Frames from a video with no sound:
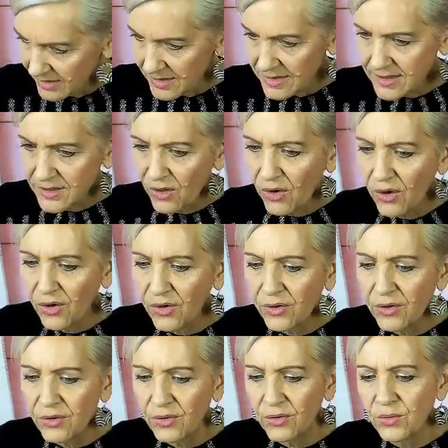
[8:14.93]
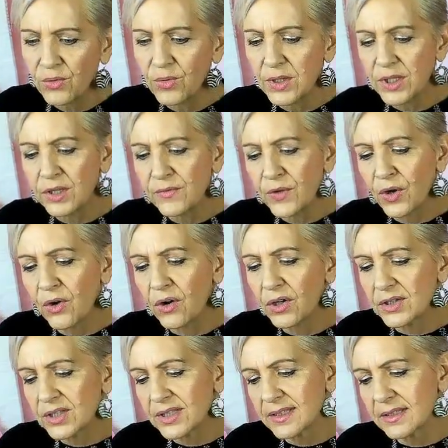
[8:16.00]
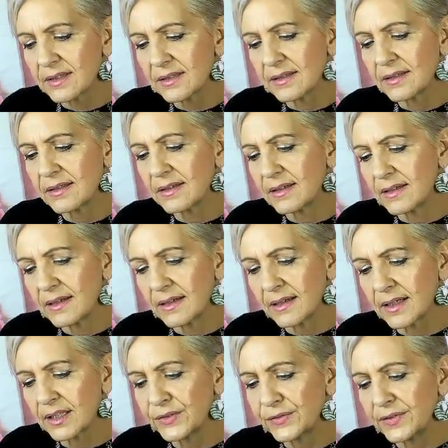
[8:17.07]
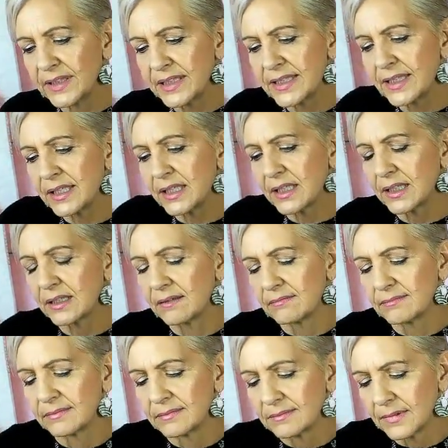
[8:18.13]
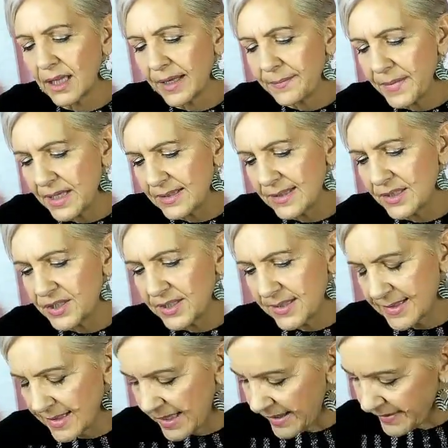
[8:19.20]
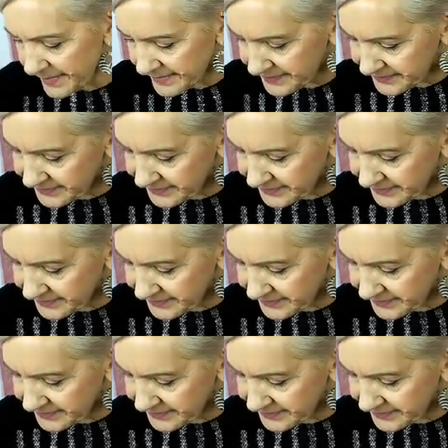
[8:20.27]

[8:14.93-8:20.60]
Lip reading: So you've got conflicting like messages there.